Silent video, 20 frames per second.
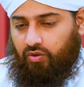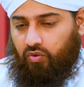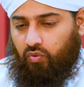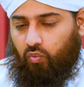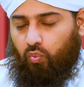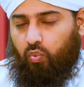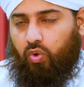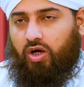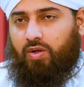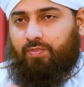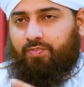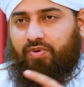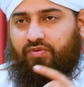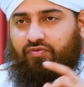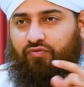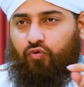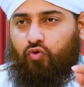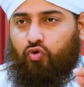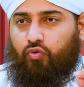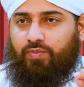One
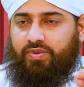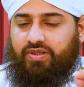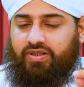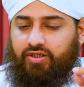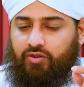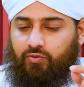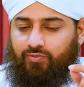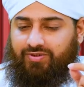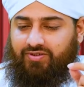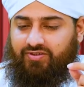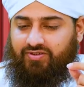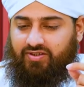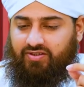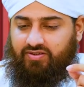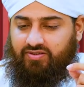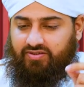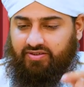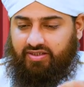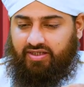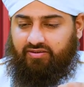performing it with
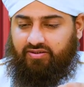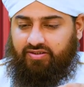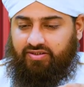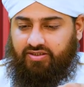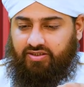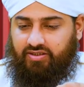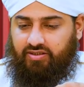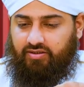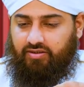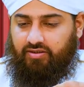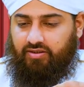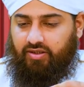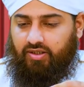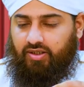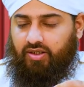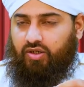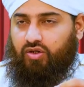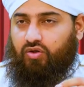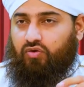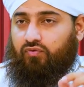sincerity
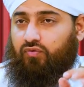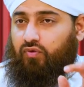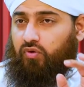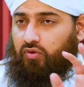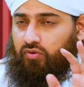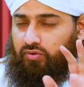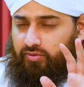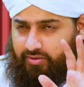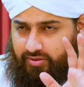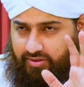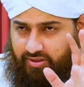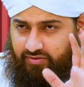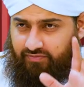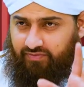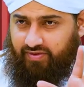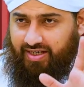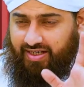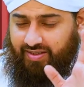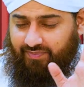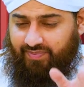for the
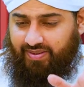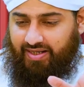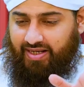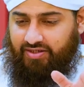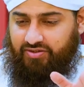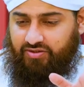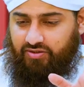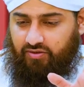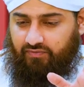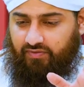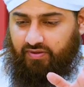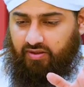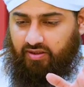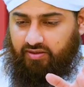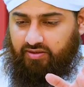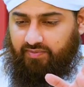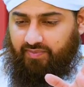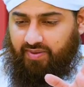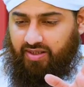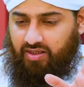divine pleasure of Allah
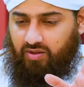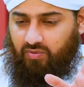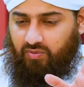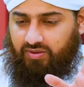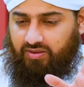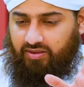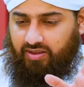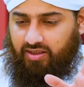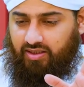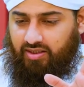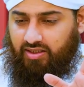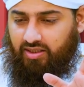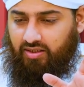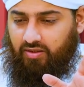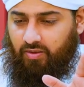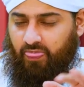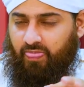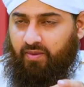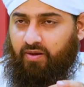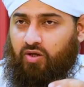Tabarak wa Ta'ala
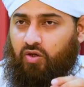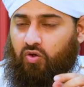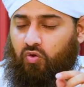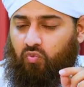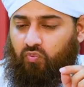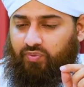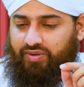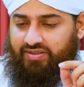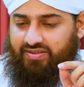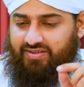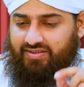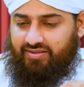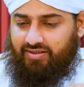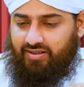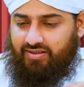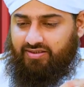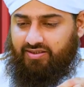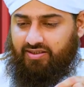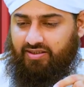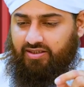will
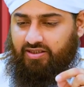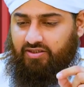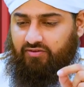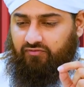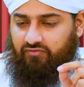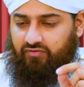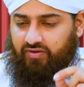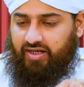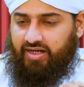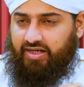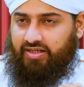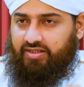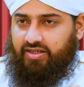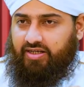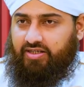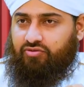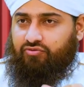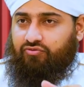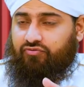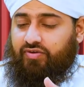certainly find
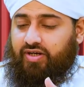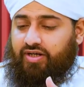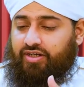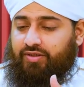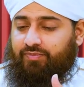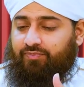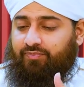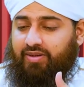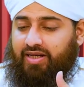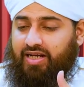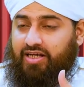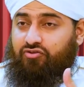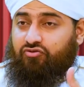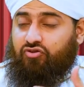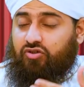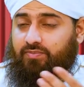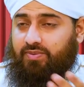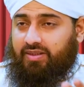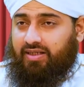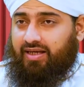it a very
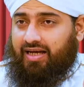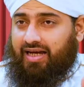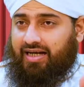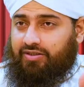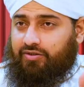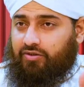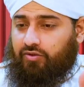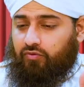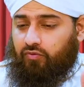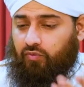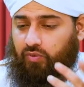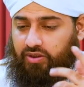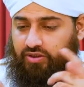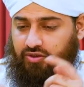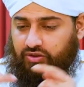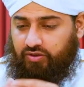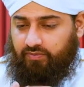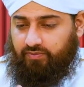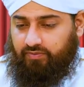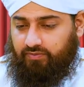pleasurable act of
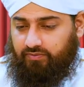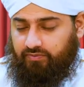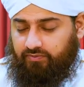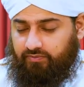worship.